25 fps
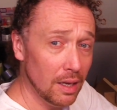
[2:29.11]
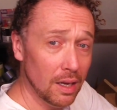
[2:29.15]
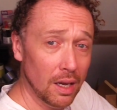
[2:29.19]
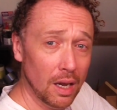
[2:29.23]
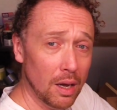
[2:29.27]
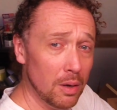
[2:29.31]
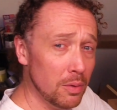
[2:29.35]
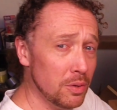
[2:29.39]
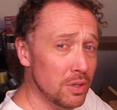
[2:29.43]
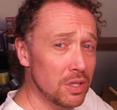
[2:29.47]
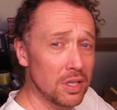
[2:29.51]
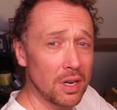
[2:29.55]

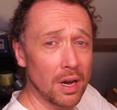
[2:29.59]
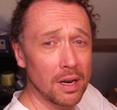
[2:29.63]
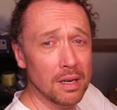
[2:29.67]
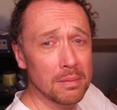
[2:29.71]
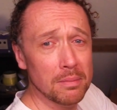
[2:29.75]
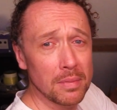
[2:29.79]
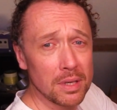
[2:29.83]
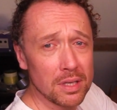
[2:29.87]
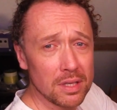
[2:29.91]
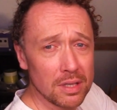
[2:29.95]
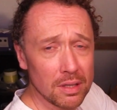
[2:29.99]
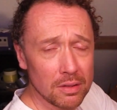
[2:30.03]
I was young
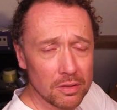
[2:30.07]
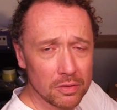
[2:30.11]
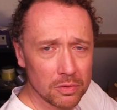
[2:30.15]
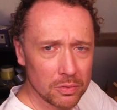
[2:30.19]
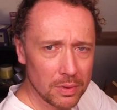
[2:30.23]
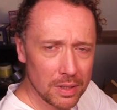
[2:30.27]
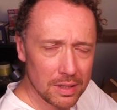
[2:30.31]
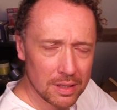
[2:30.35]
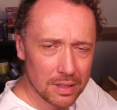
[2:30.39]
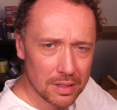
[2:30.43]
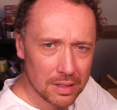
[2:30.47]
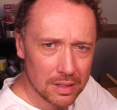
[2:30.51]
myself
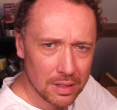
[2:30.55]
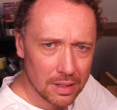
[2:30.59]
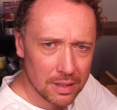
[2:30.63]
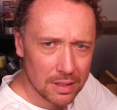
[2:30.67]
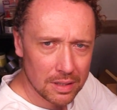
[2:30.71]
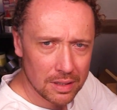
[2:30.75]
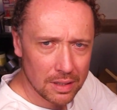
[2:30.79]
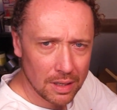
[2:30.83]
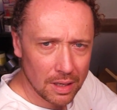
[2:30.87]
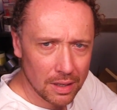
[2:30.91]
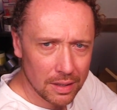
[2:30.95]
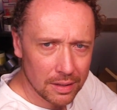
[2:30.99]
once. I
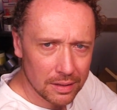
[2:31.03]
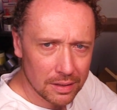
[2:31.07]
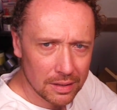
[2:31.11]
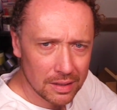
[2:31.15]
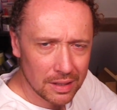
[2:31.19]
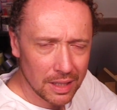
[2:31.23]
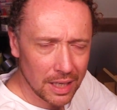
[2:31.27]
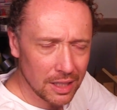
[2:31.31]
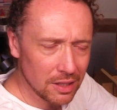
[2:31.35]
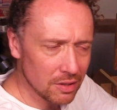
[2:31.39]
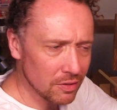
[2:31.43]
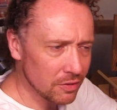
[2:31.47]
started at
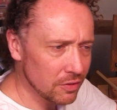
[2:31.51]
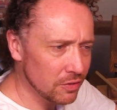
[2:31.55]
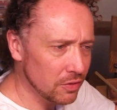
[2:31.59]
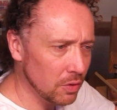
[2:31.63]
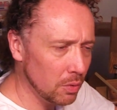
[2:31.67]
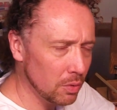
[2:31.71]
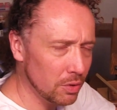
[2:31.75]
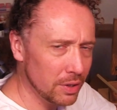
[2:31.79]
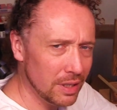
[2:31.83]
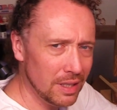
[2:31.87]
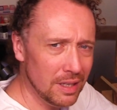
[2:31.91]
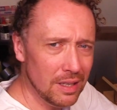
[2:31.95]
the age of
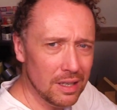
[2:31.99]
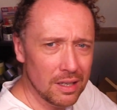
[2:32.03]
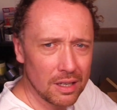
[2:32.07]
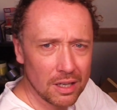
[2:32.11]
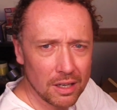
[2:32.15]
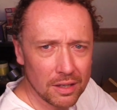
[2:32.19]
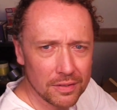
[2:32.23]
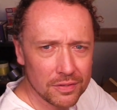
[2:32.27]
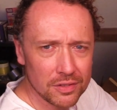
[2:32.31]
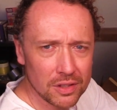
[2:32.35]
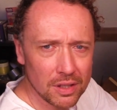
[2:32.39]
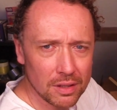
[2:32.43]

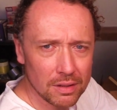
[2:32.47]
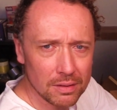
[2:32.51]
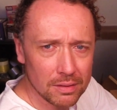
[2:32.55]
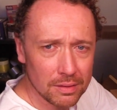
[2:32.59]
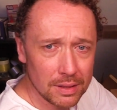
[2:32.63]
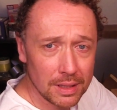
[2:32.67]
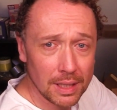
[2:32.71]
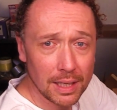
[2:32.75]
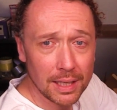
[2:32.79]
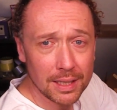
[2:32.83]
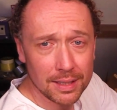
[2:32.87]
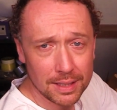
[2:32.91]
4.5, so
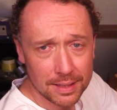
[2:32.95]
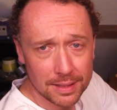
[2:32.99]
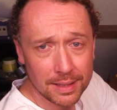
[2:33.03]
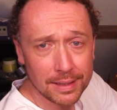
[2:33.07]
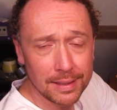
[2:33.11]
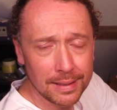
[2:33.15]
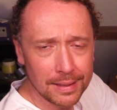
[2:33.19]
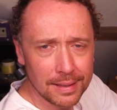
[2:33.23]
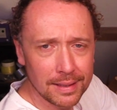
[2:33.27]
yes,